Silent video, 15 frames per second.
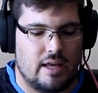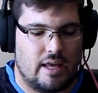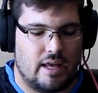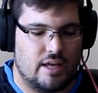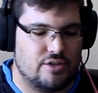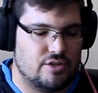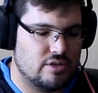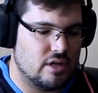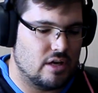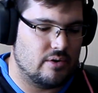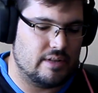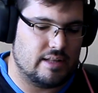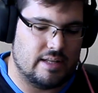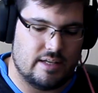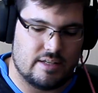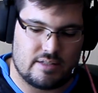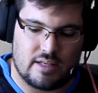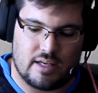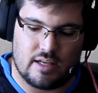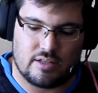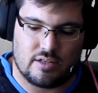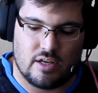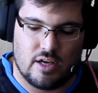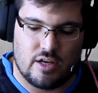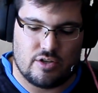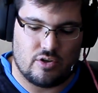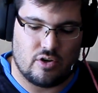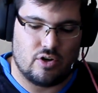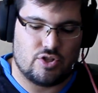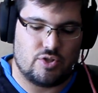And you know at least that
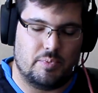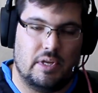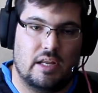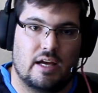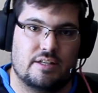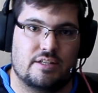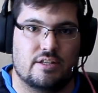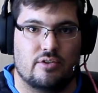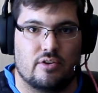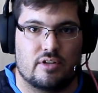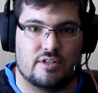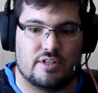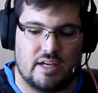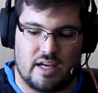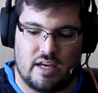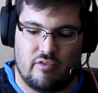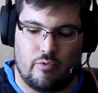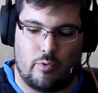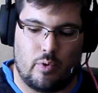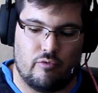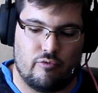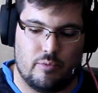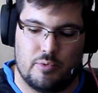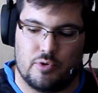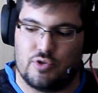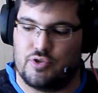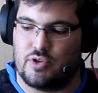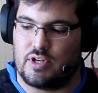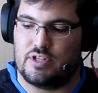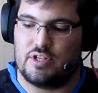your RGB lighting you can take everywhere with you,
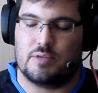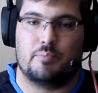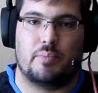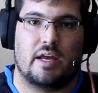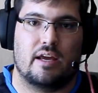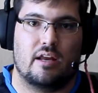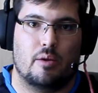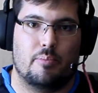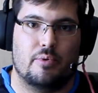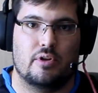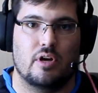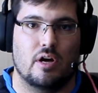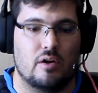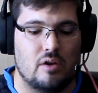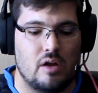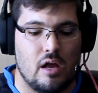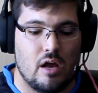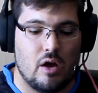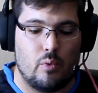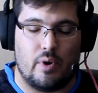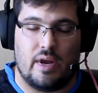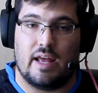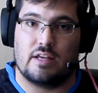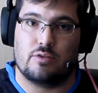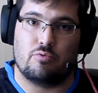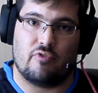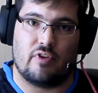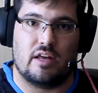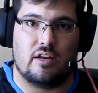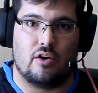because you can just pack it up and go. Whereas
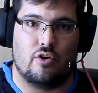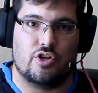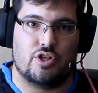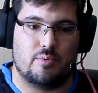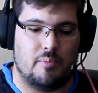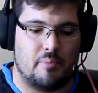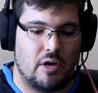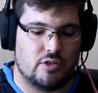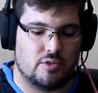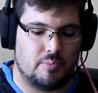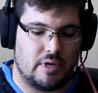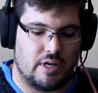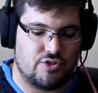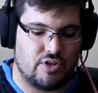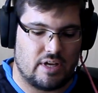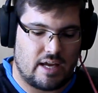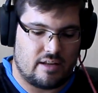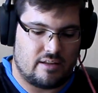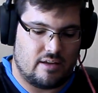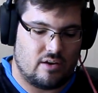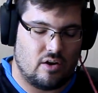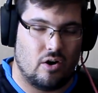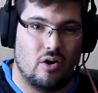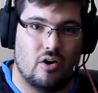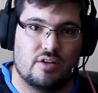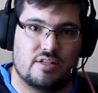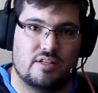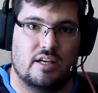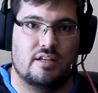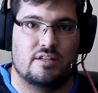with other RGB mouse pads, you had that
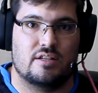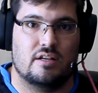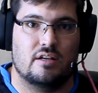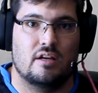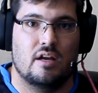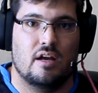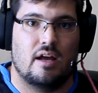hard center,